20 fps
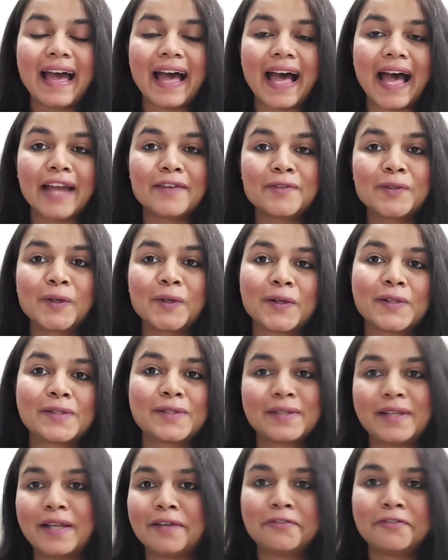I would
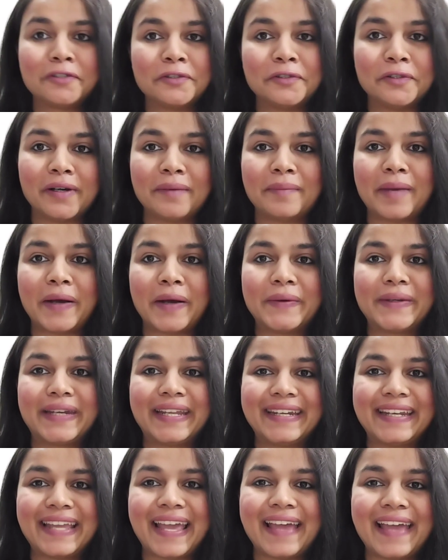also love to know about
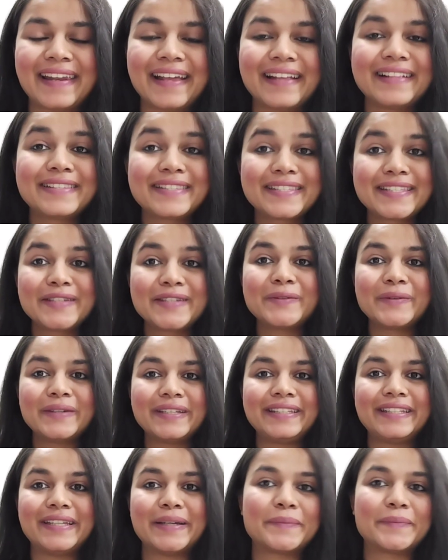it, and I'll see you
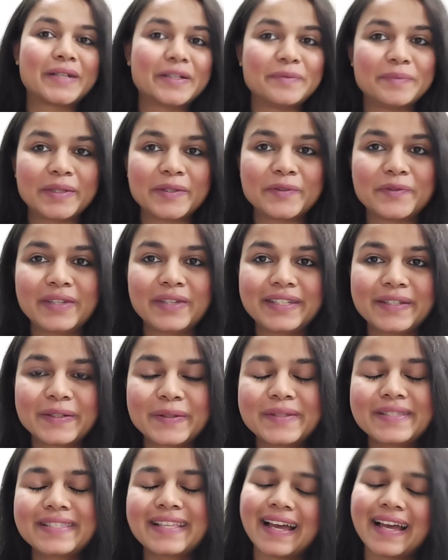in the upcoming
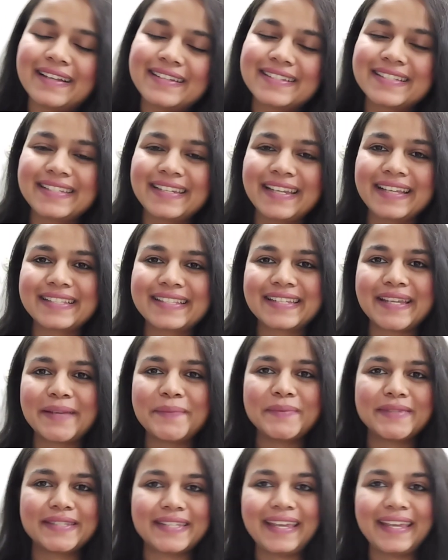videos. Until next
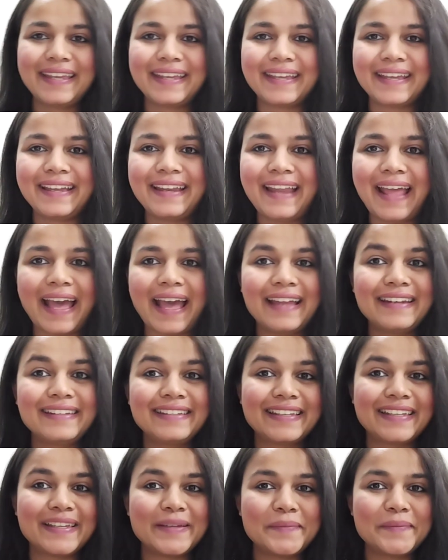time, take care and
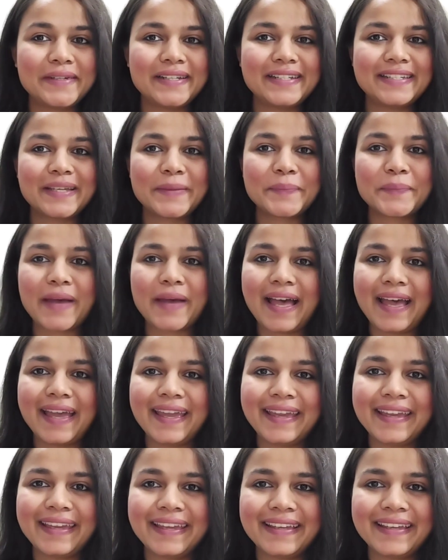keep reading.
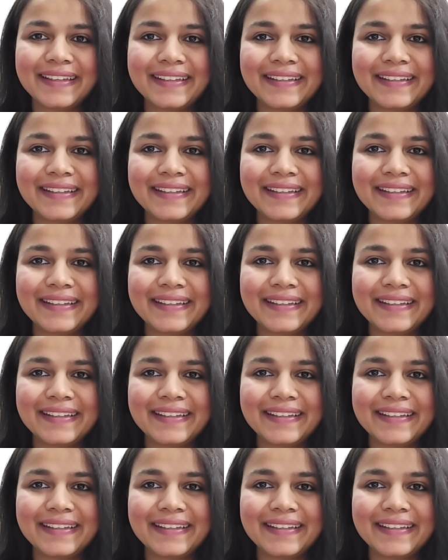Bye.